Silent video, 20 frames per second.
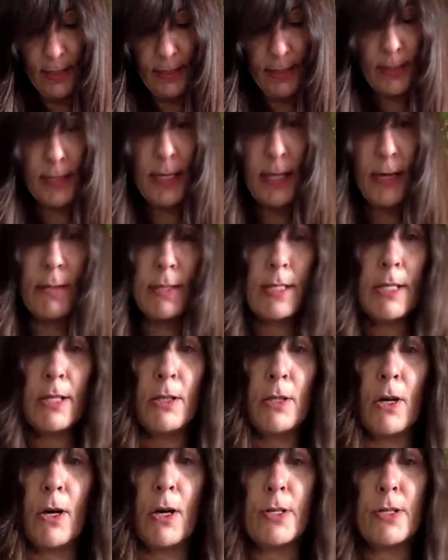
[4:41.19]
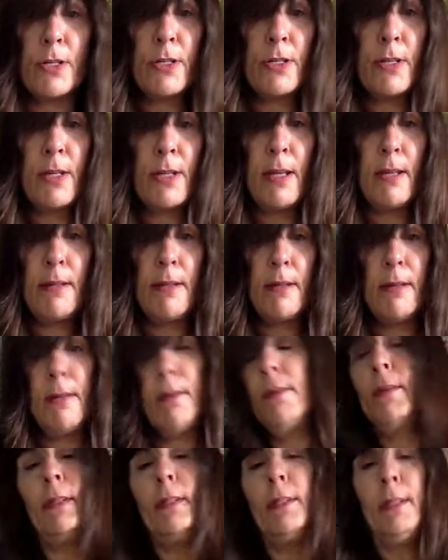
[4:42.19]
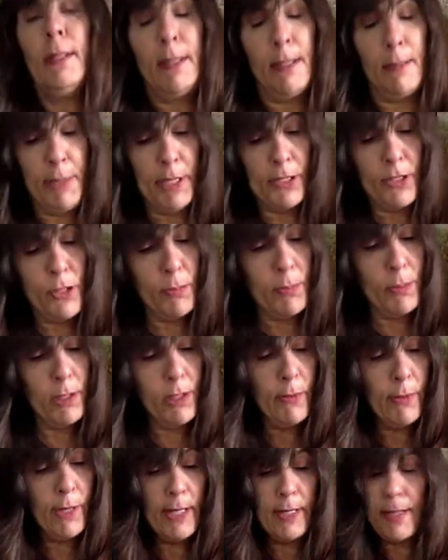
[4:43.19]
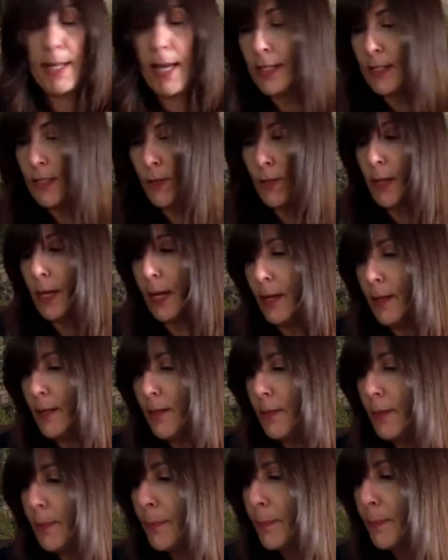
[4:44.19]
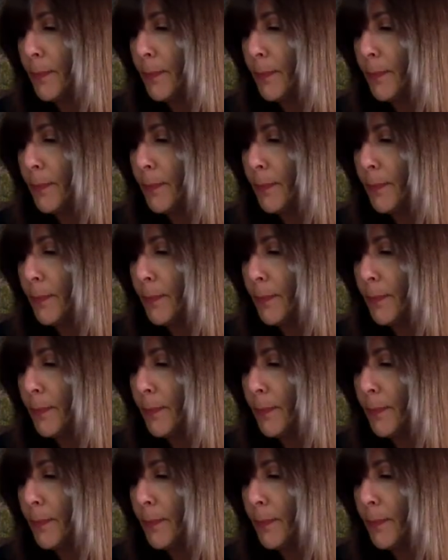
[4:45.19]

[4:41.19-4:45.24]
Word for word: See how it's larger than the picture below it? That's okay to do.